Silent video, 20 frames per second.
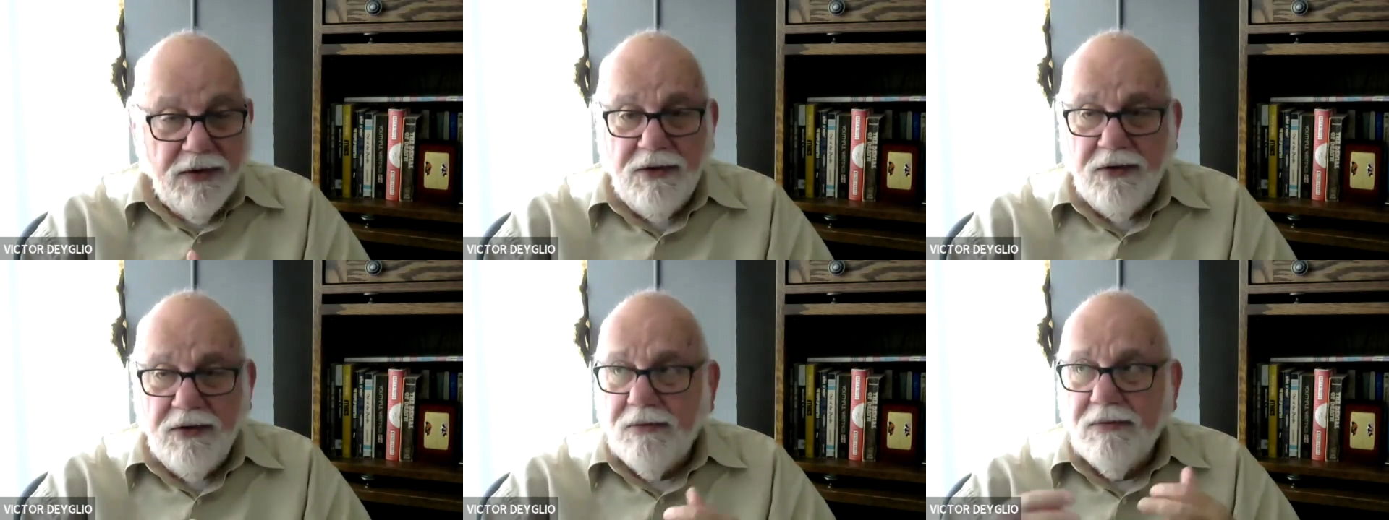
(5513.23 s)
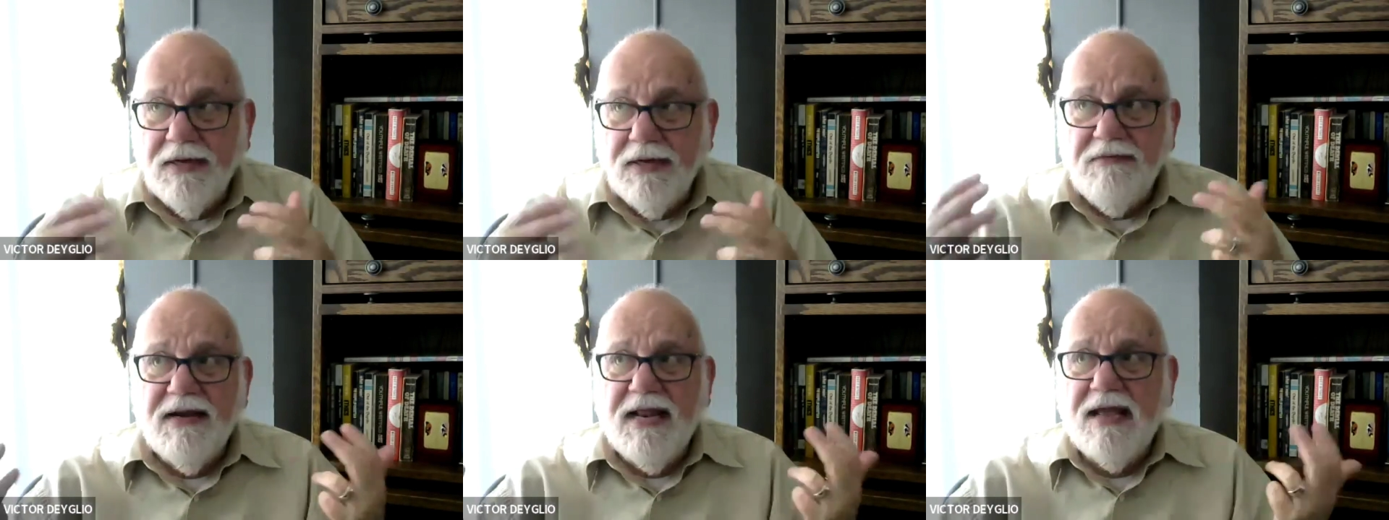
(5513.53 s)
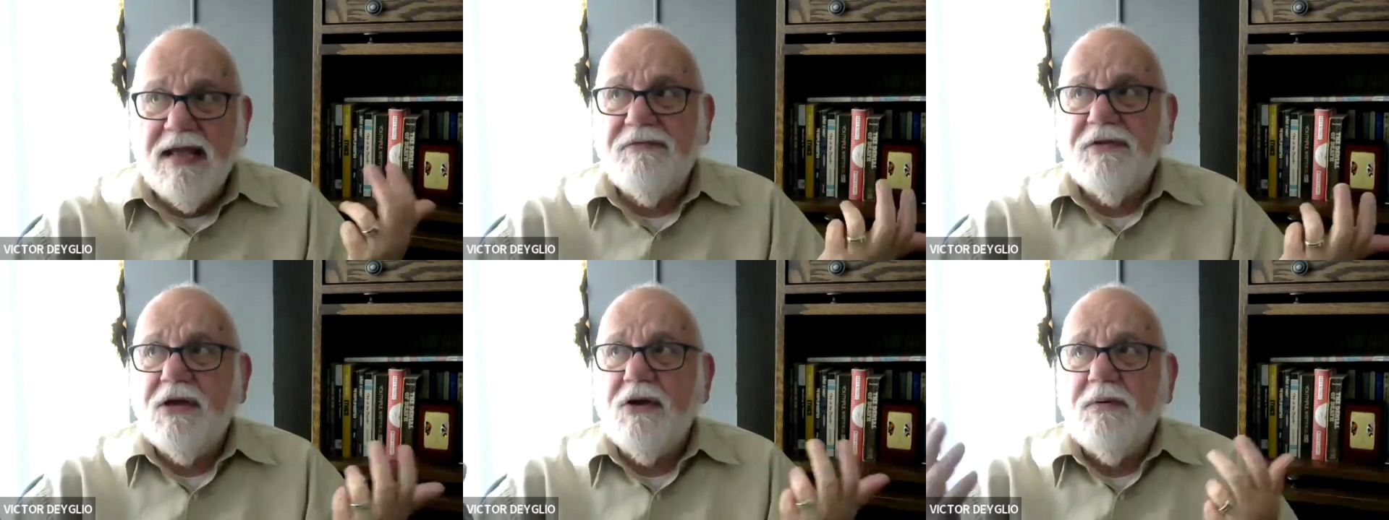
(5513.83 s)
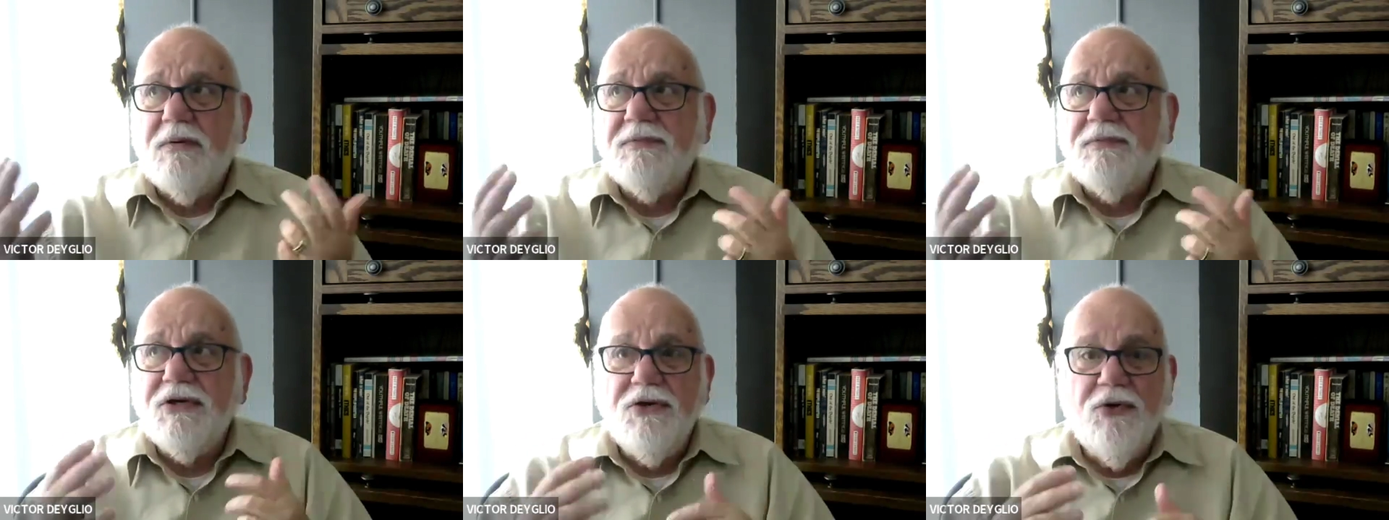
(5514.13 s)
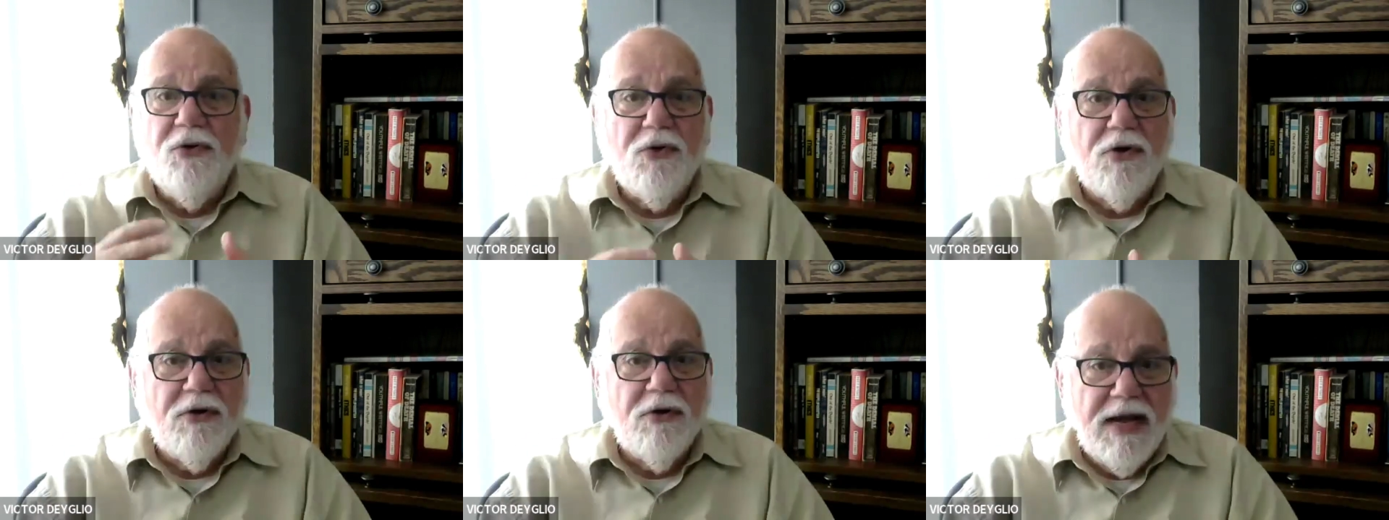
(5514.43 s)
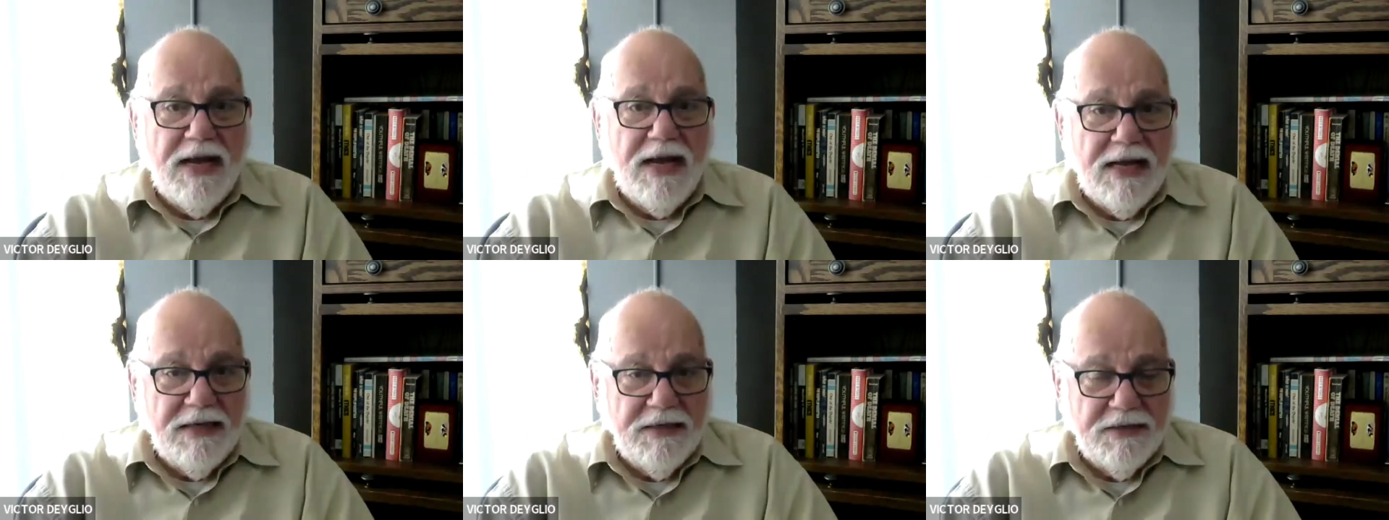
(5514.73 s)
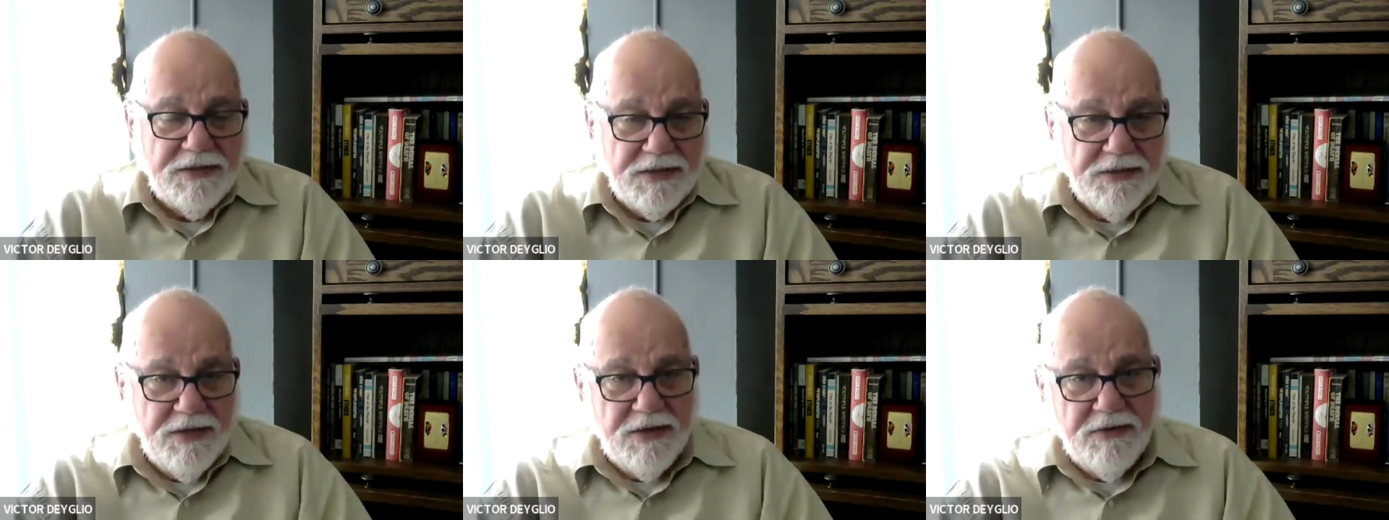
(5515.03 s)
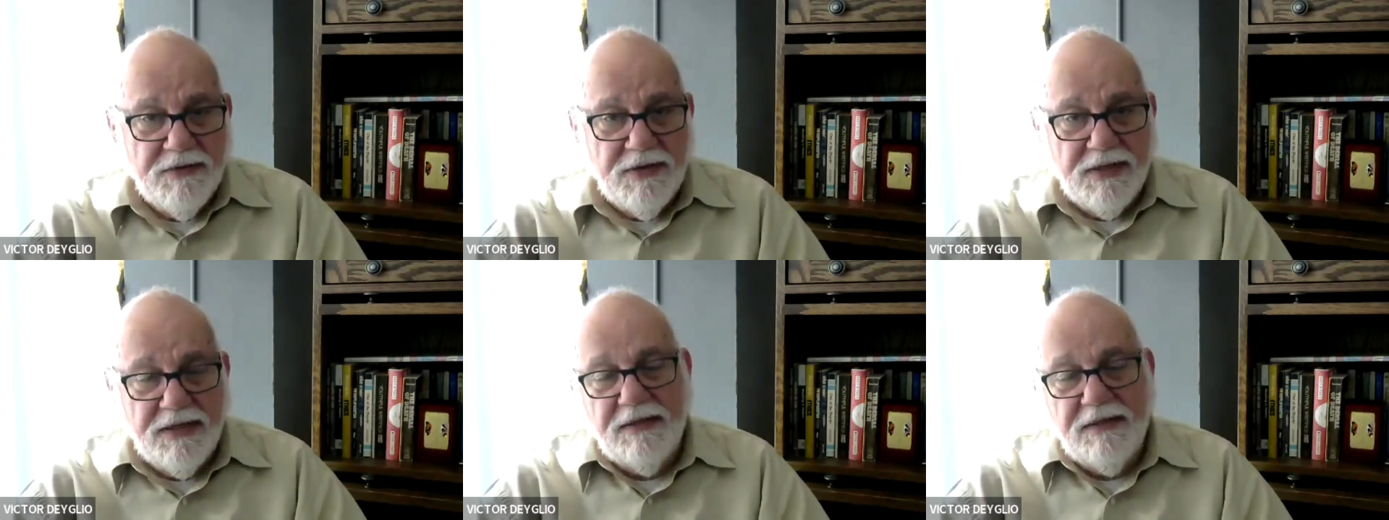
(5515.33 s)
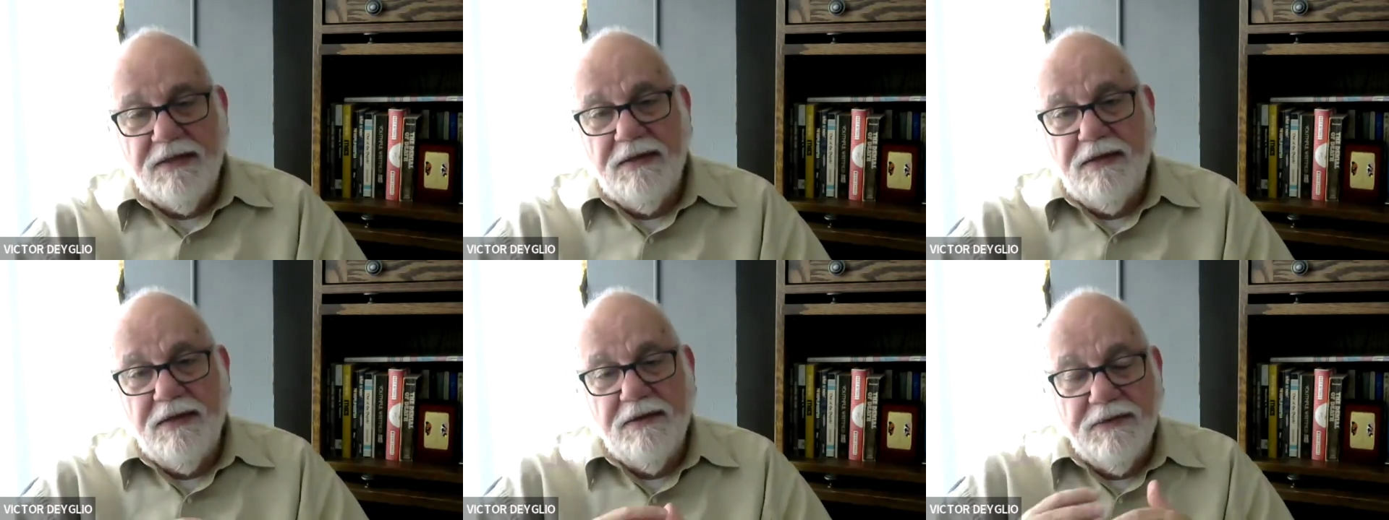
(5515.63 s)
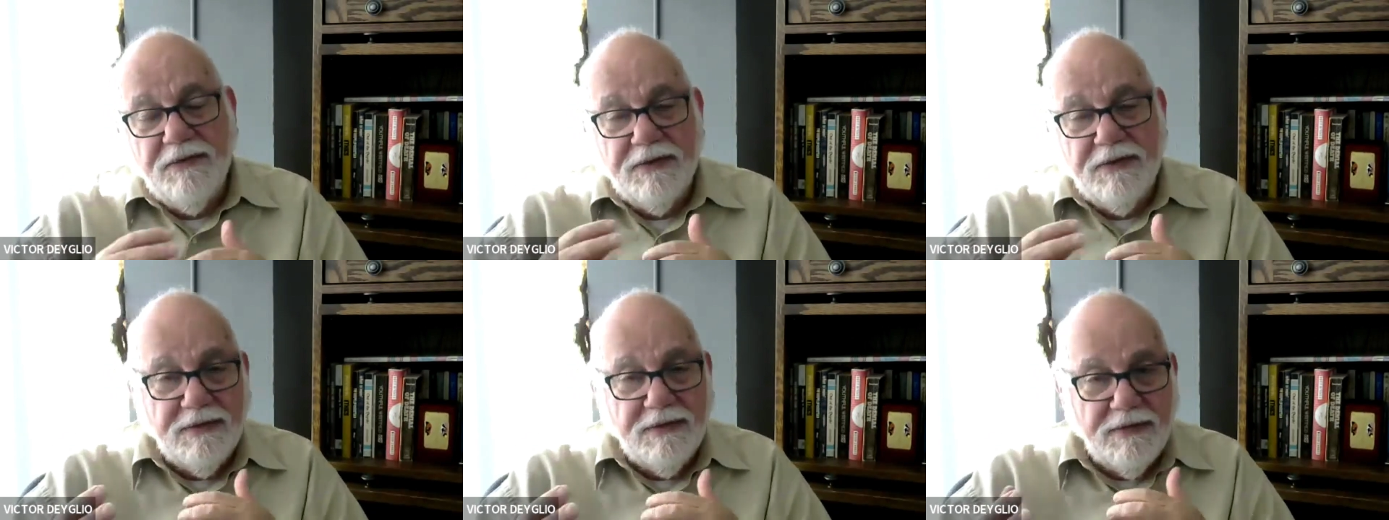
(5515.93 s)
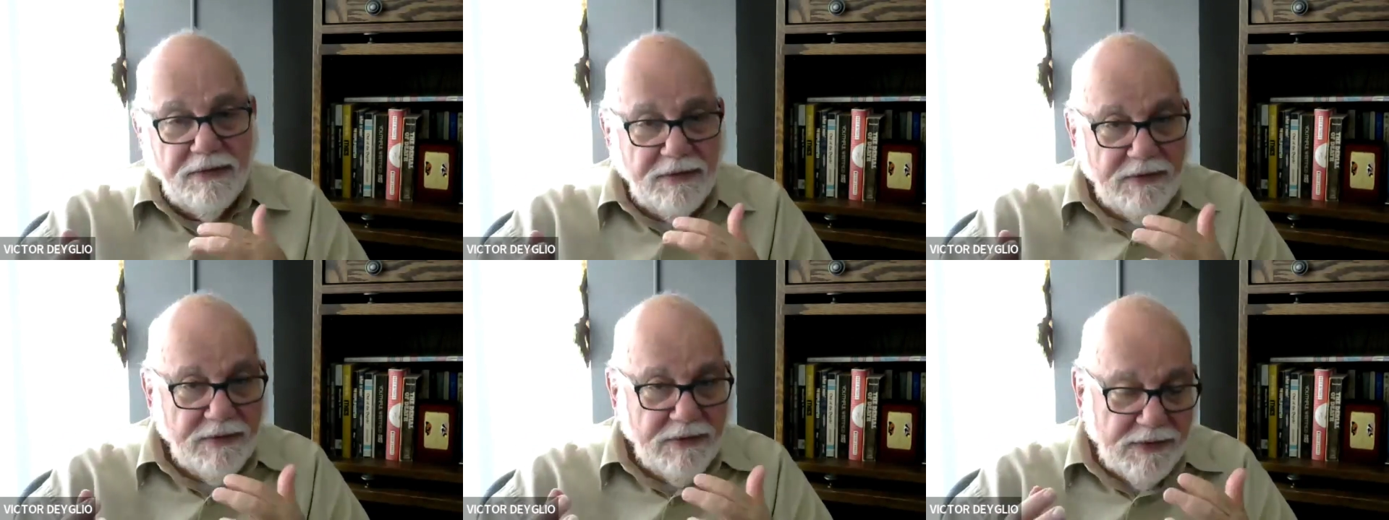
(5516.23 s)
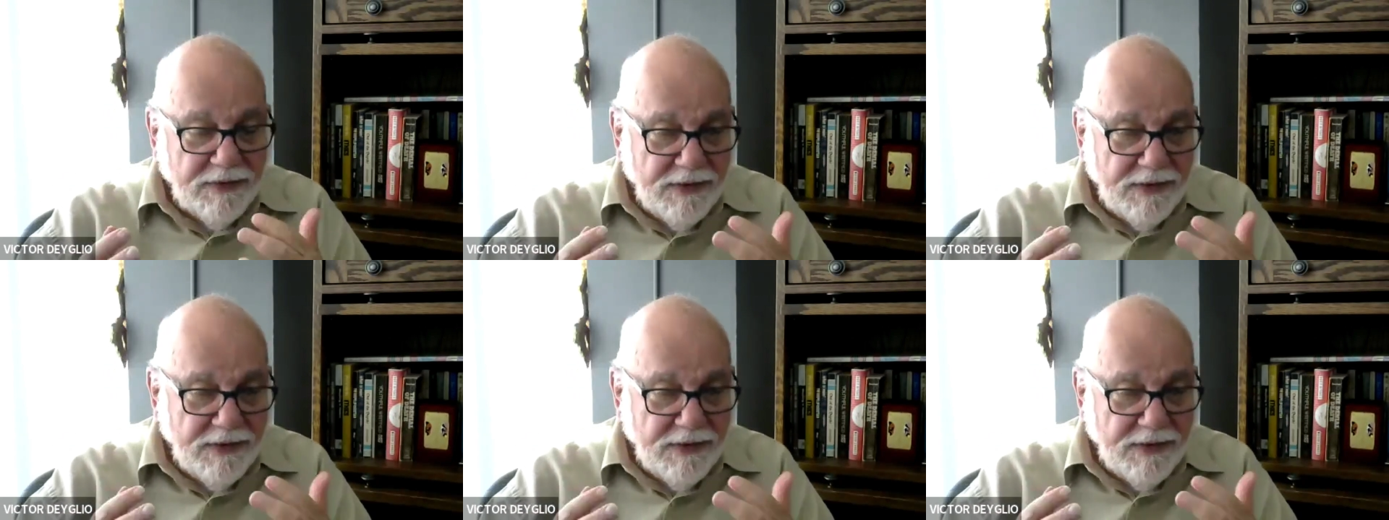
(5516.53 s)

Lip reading: don't even have to go up to NORAD to know that there,